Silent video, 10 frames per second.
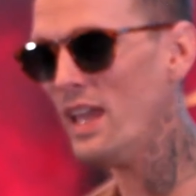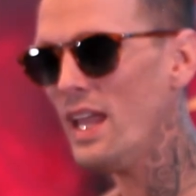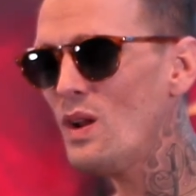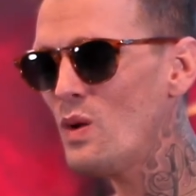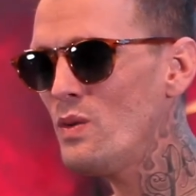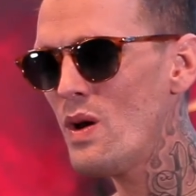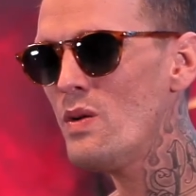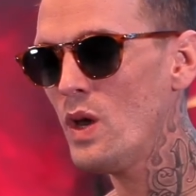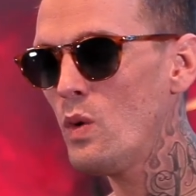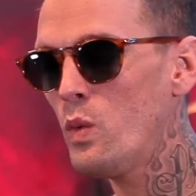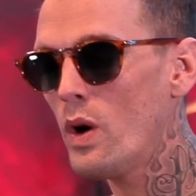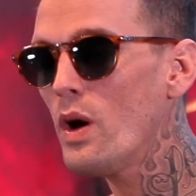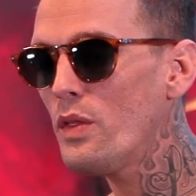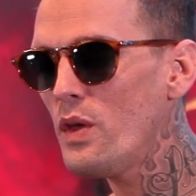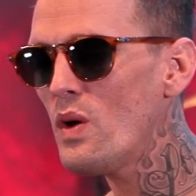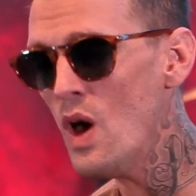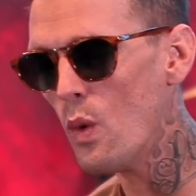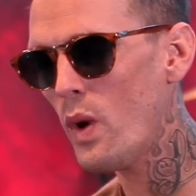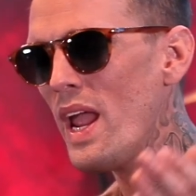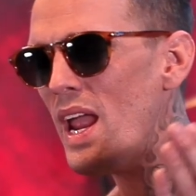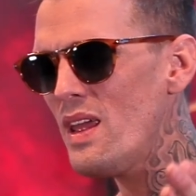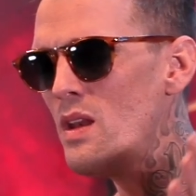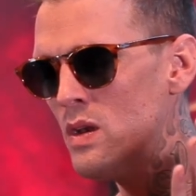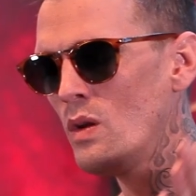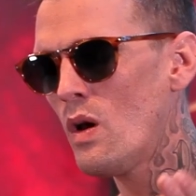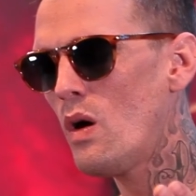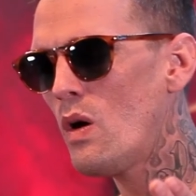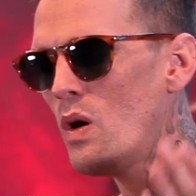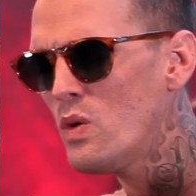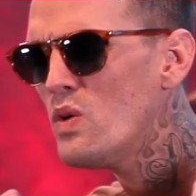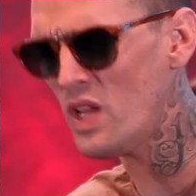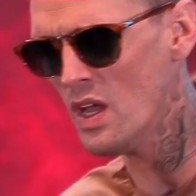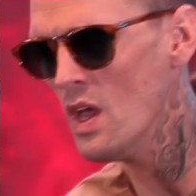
He don't know your worth, you're weighed in gold.